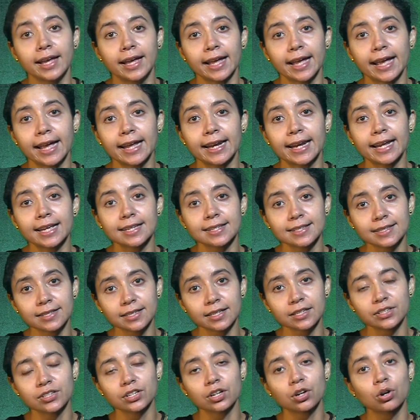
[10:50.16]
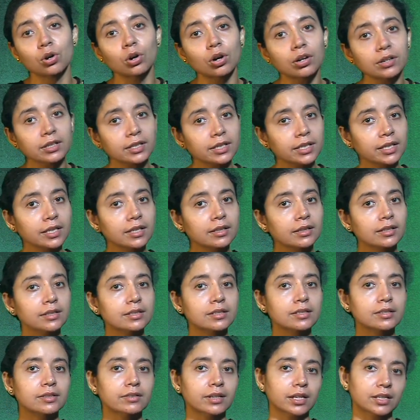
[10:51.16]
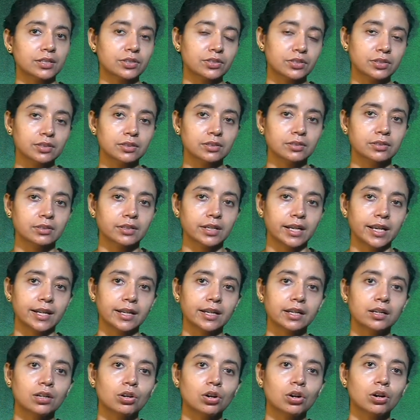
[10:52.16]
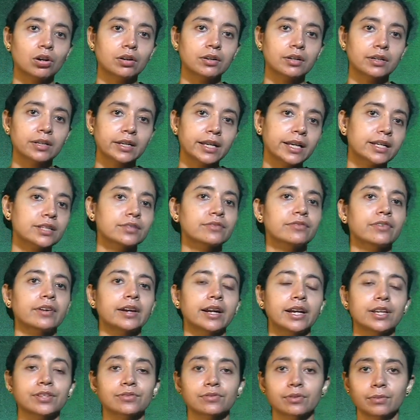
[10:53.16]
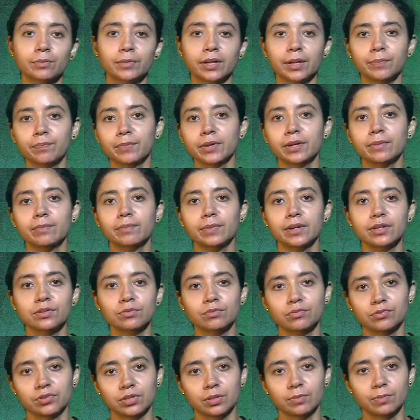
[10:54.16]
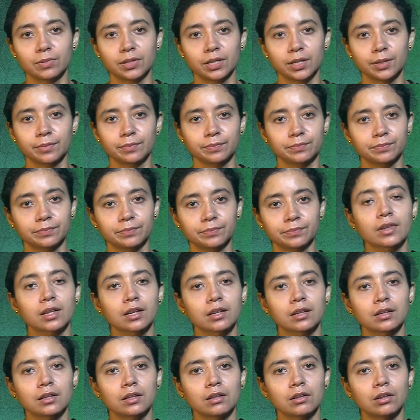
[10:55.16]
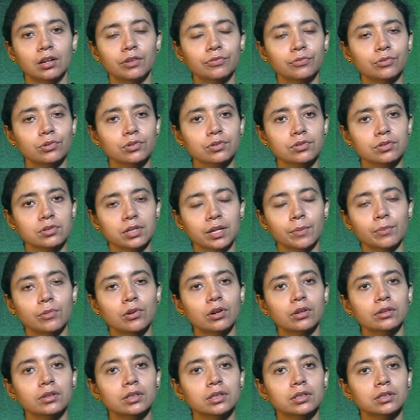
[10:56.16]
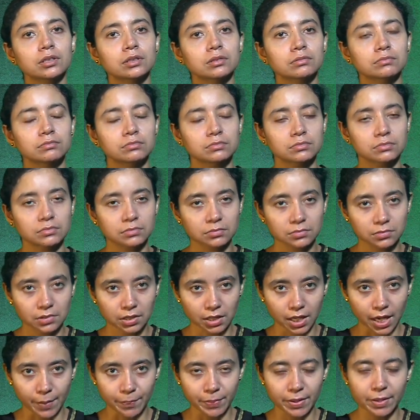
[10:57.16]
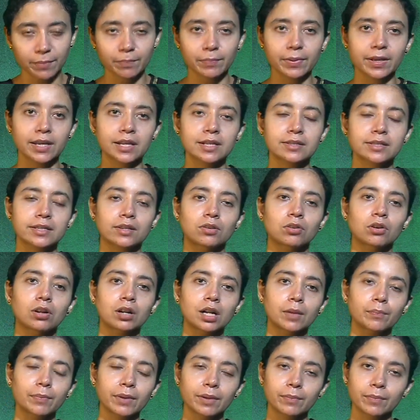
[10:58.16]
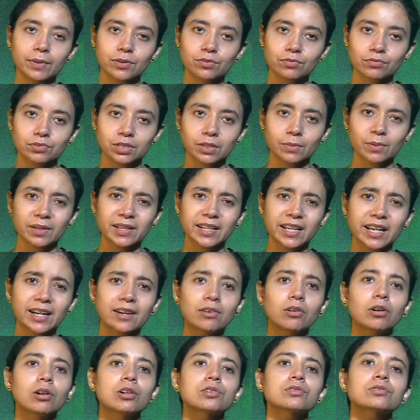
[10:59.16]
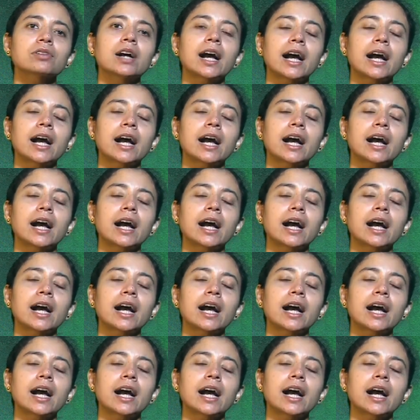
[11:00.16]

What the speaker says: And as such, the content, the structure and the context varies from the epic base Ujjavali. Of course, among the epic base and non-epic base Ujjavali, there are also